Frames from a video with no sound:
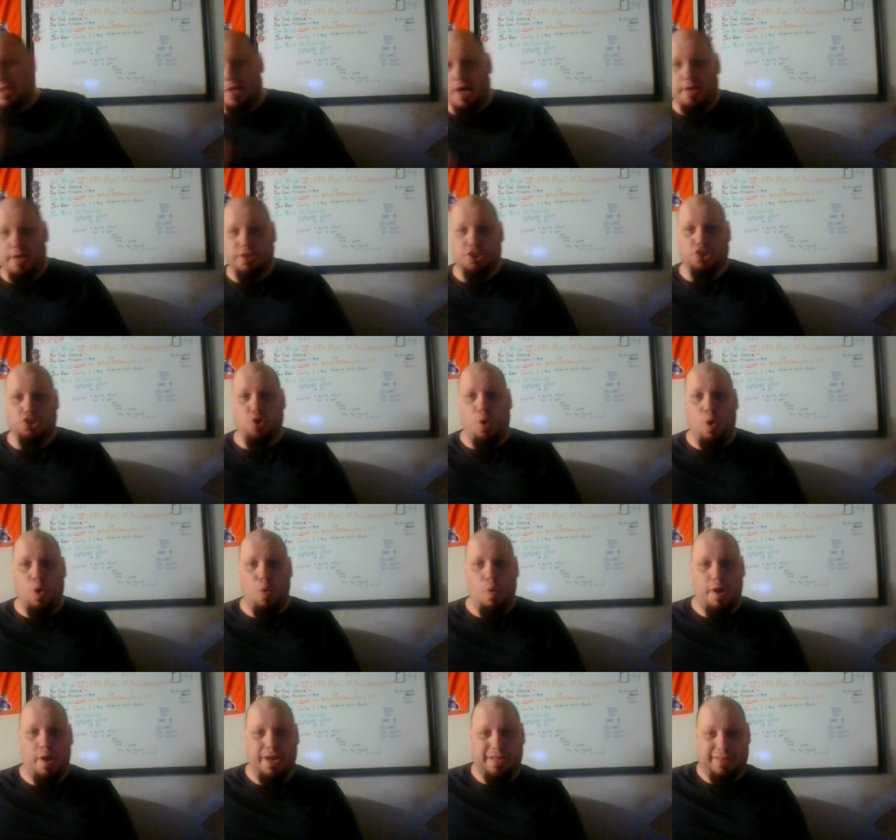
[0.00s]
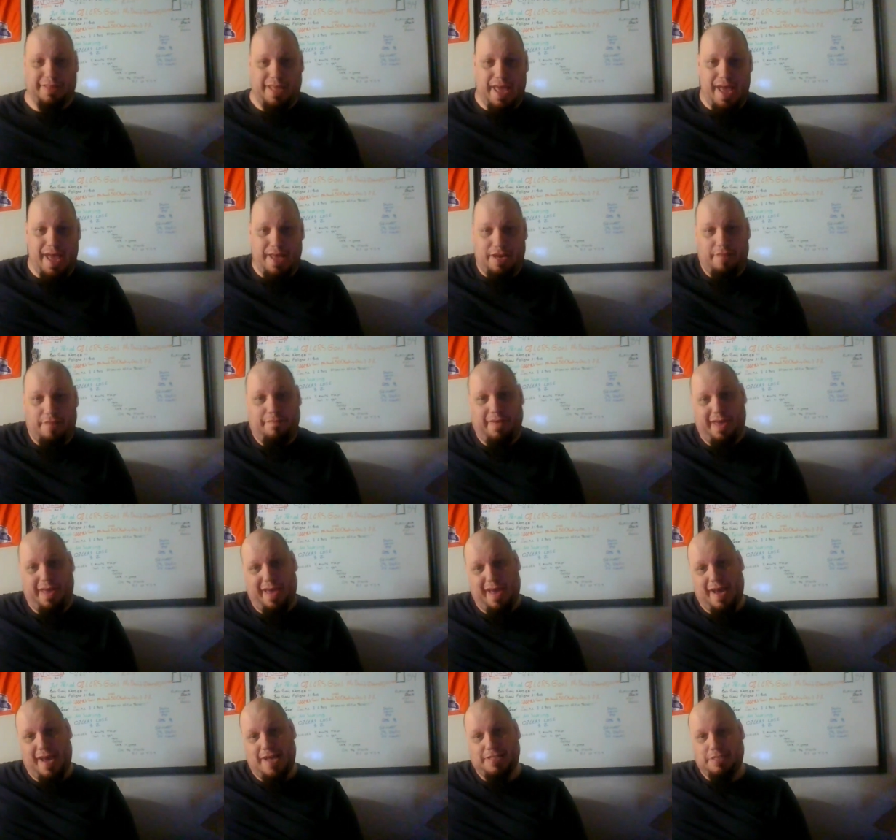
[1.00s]
Kind of stole one at the end, if you
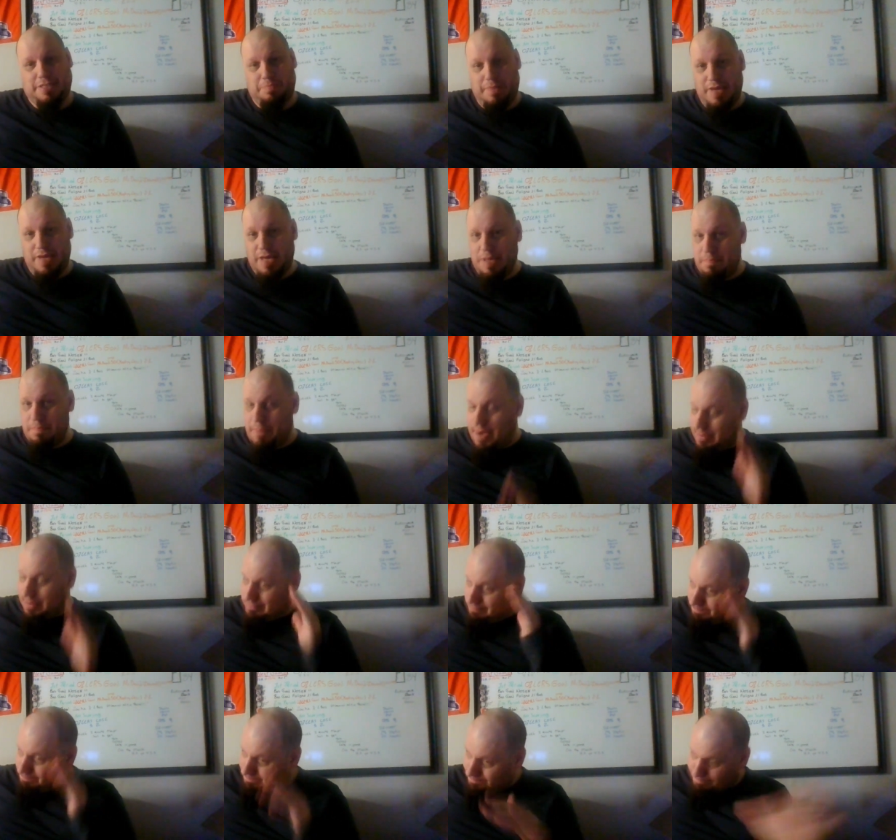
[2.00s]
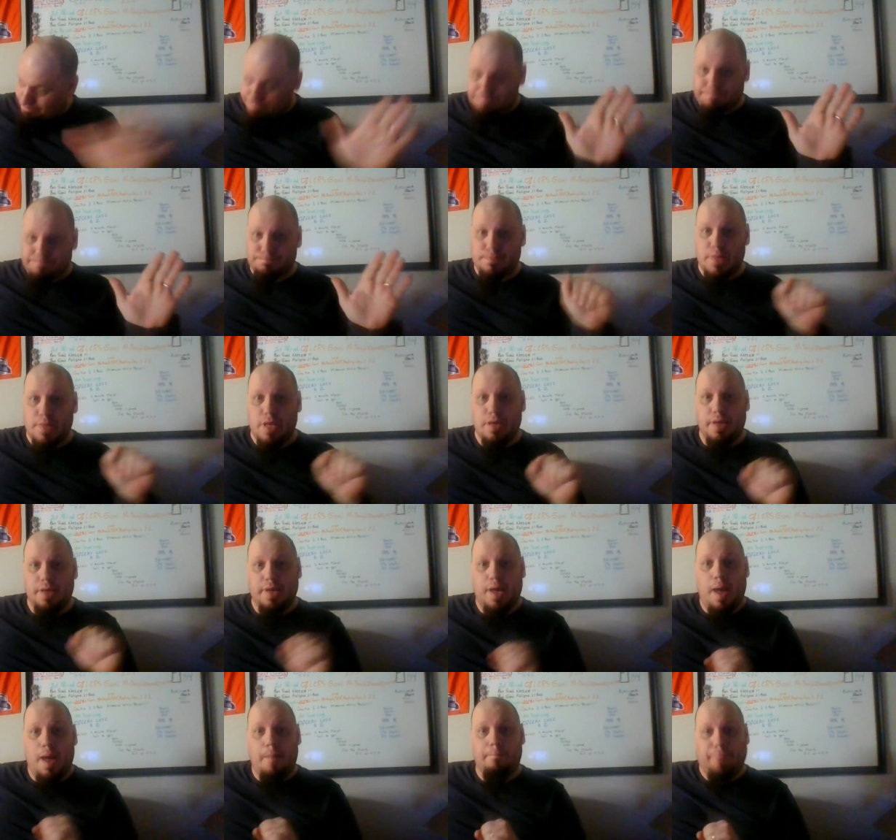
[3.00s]
ask me, but
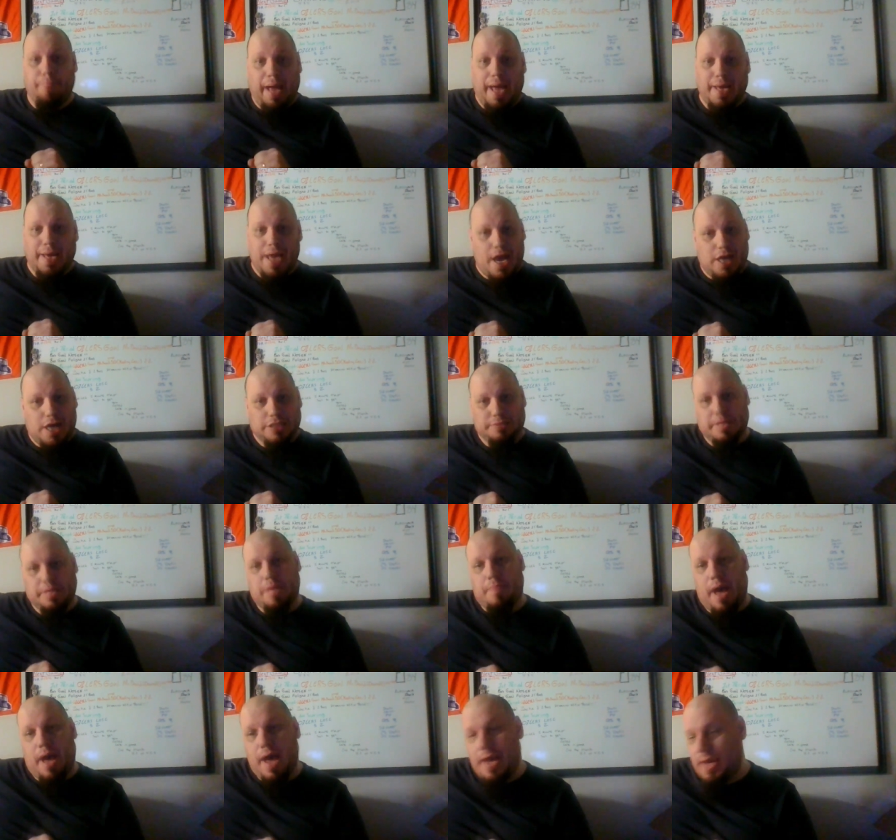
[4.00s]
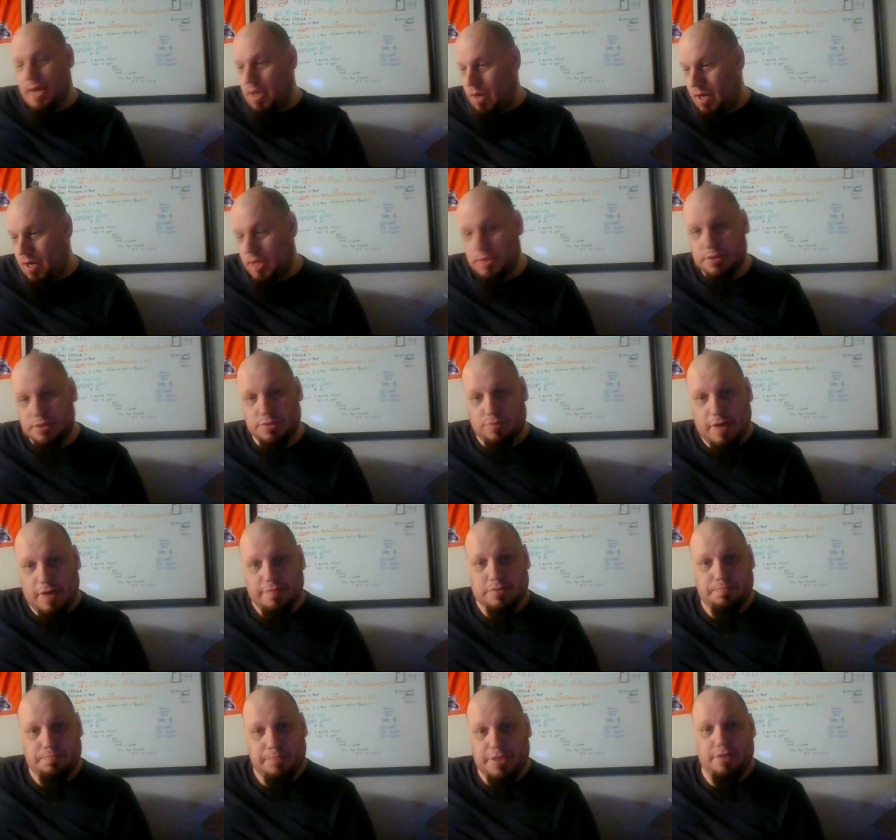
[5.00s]
bygones be bygones,
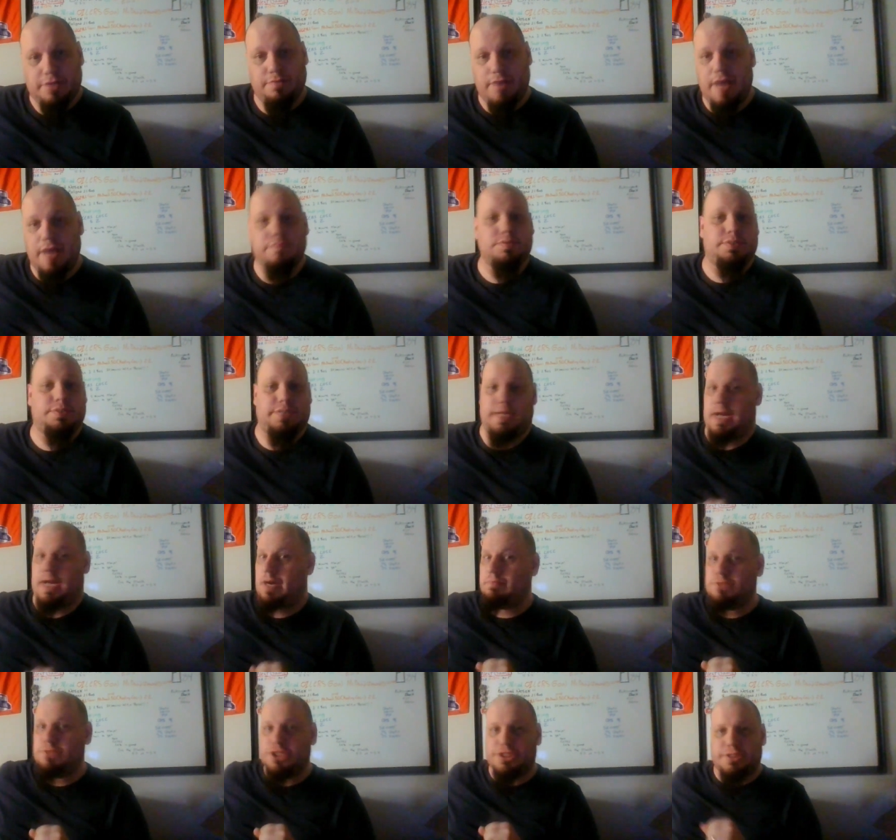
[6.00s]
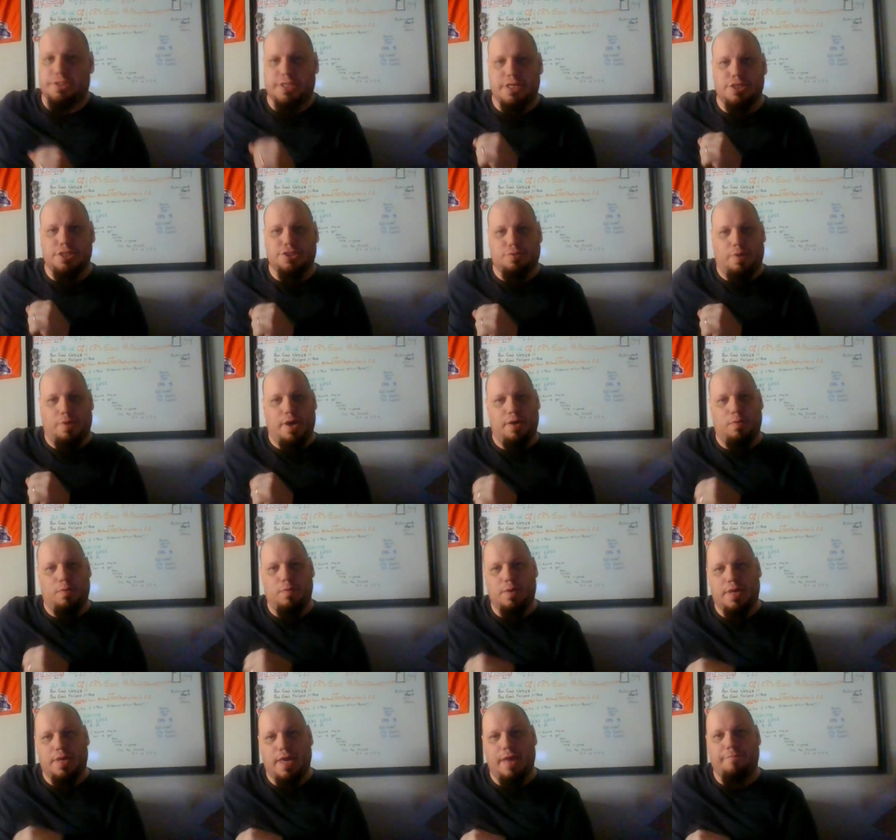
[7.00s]
refs be refs, and I'm just here so I
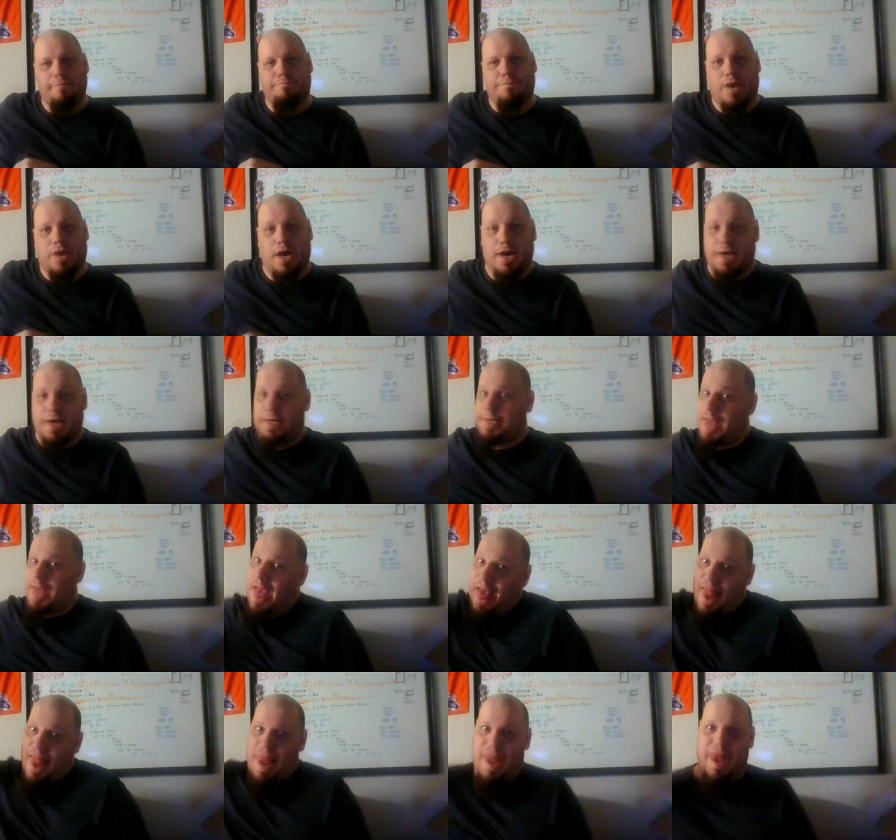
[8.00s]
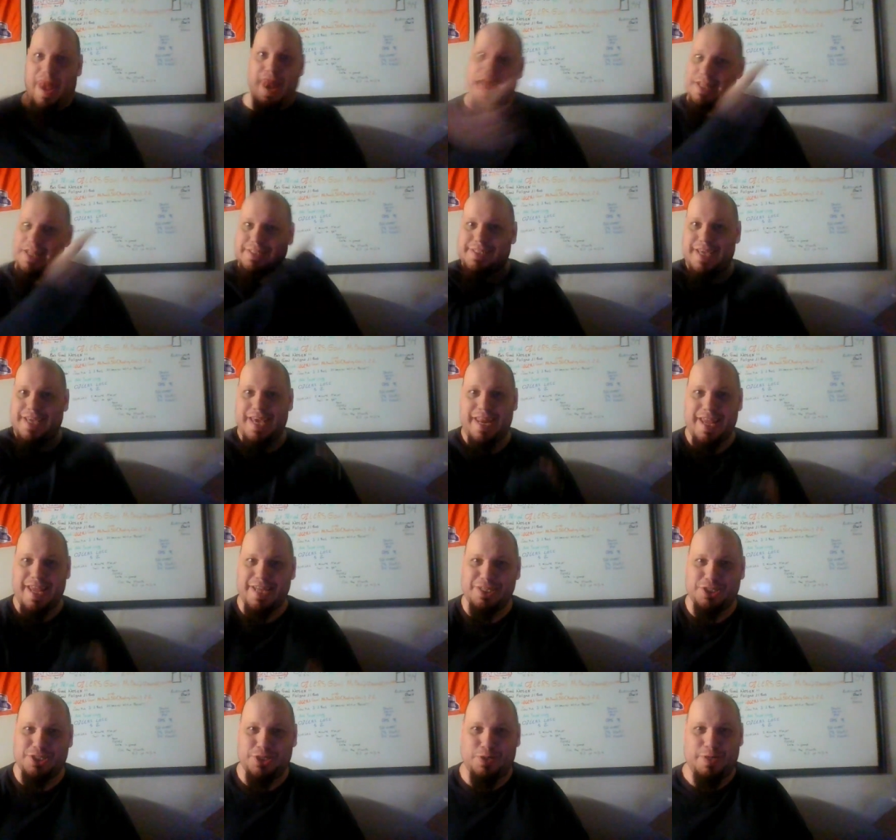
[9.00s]
don't get fined. Let's get
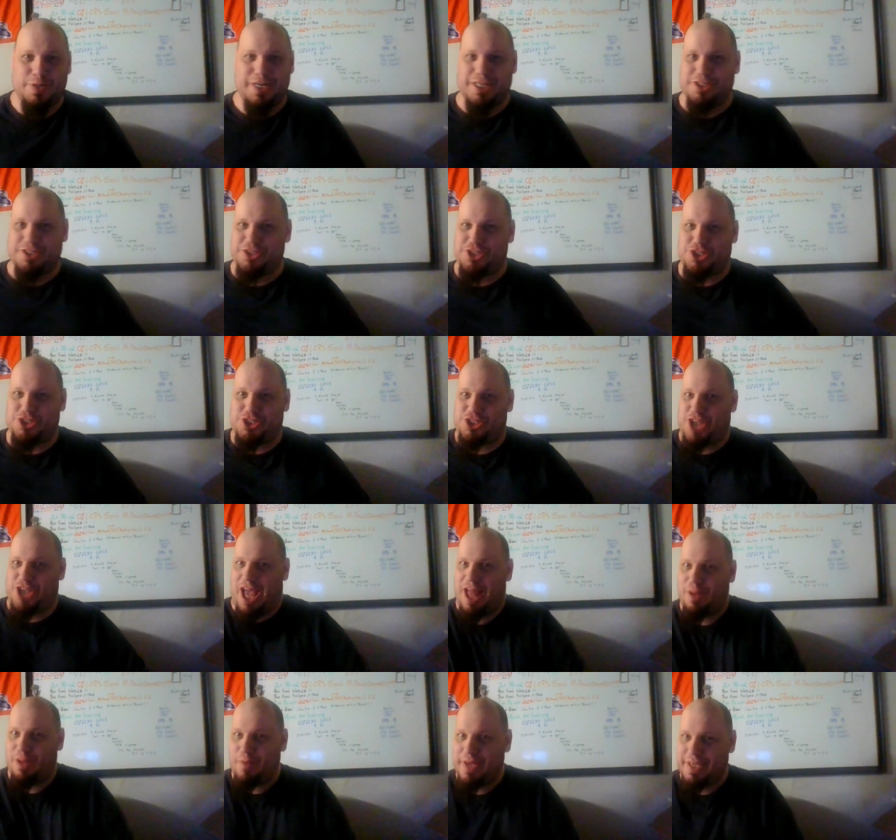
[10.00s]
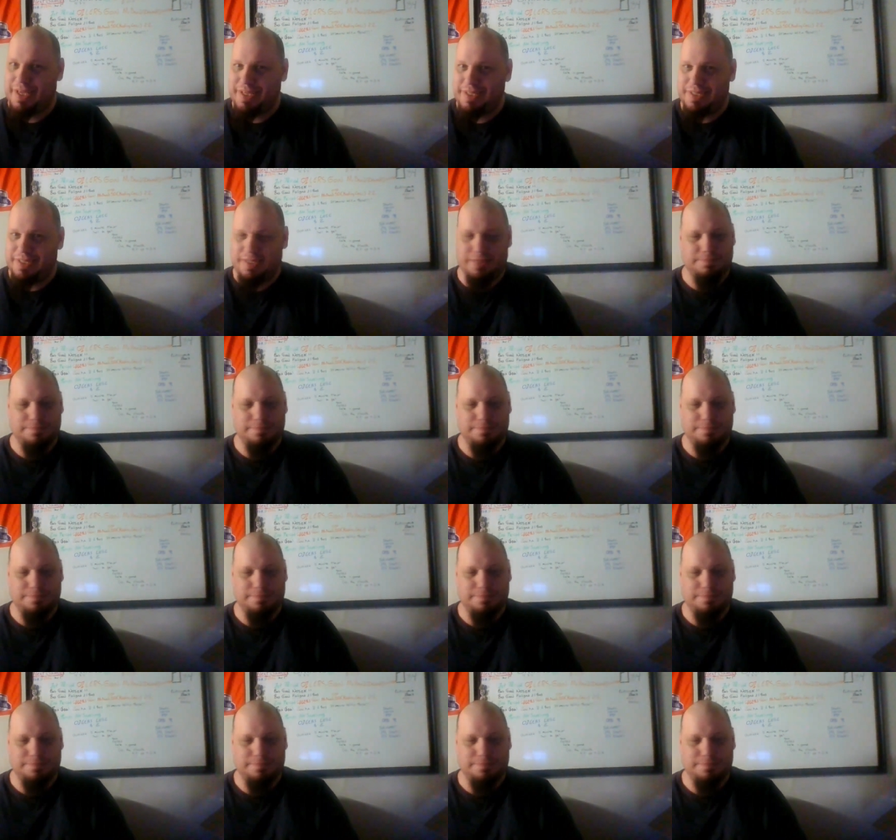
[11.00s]
into it, shall we?